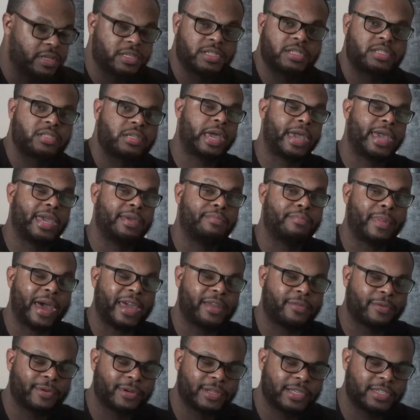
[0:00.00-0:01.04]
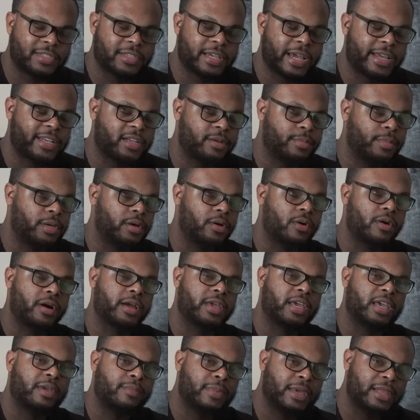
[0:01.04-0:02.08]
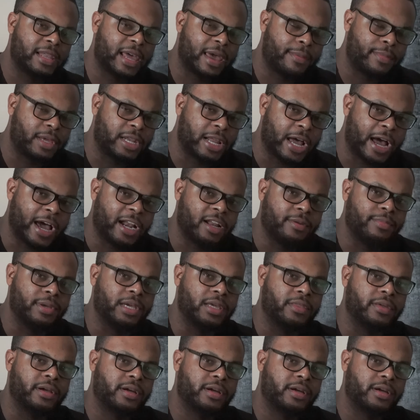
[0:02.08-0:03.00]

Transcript: this is a microdiscectomy or hemilaminotomy.